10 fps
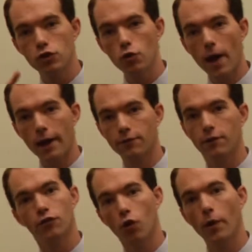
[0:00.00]
two
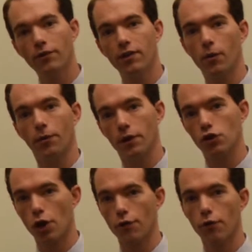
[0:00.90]
axes coincident with
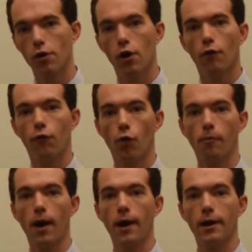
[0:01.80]
each other for
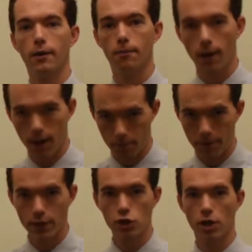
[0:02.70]
my uh,
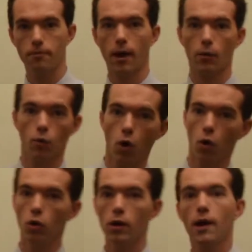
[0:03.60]
pitch and my
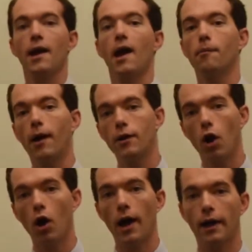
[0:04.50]
roll, and my
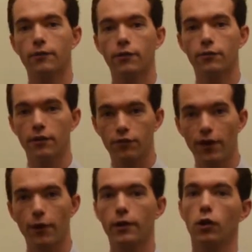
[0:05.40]
yaw axis is
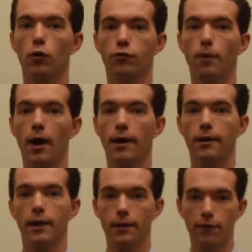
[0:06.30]
very close
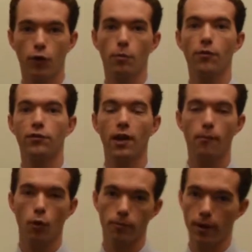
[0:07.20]
by in the form of a
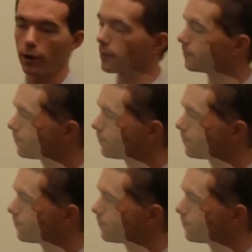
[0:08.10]
skateboard bearing.